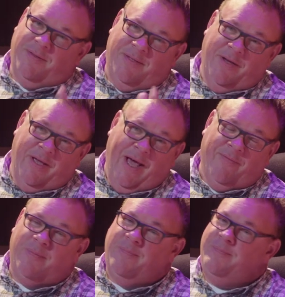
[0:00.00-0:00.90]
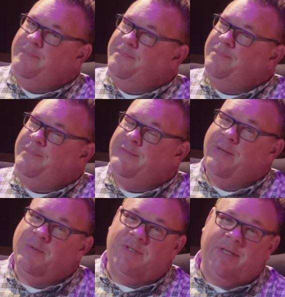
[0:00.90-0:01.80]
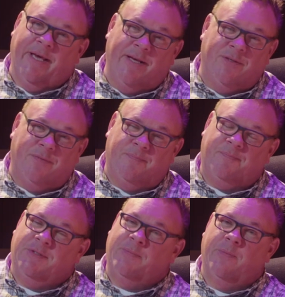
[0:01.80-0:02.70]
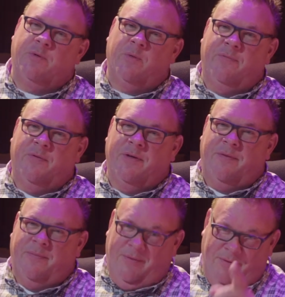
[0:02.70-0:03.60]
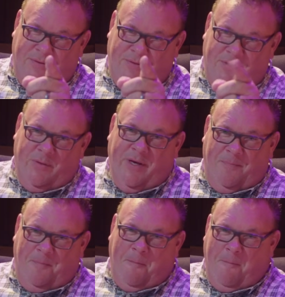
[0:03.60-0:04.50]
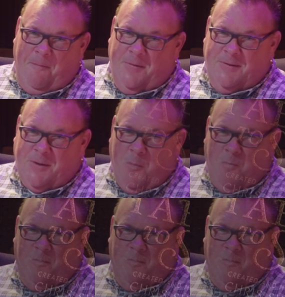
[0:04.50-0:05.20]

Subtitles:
There you have it. Table of Stage, September 25th. See you then. Let's go.